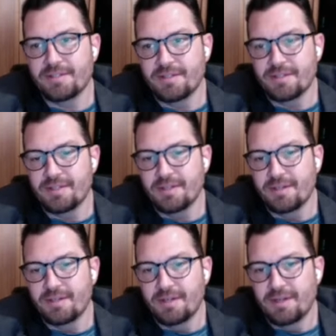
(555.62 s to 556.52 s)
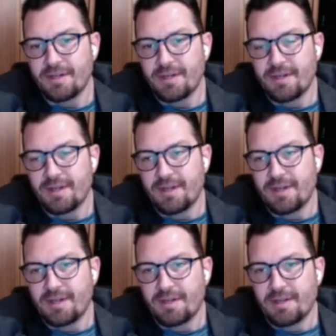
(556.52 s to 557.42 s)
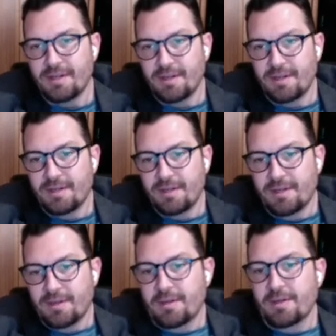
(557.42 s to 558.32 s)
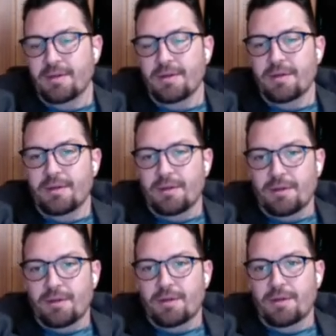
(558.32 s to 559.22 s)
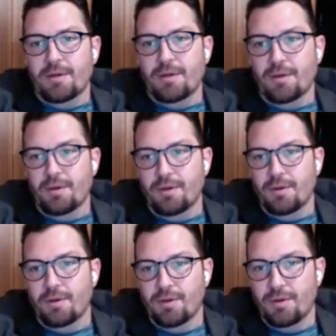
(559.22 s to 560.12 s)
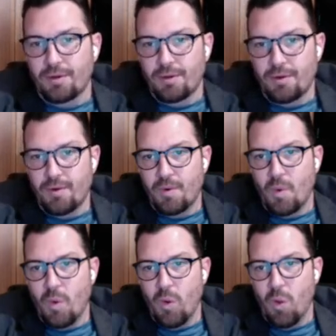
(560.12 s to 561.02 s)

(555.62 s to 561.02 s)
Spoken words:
Nobody speaks.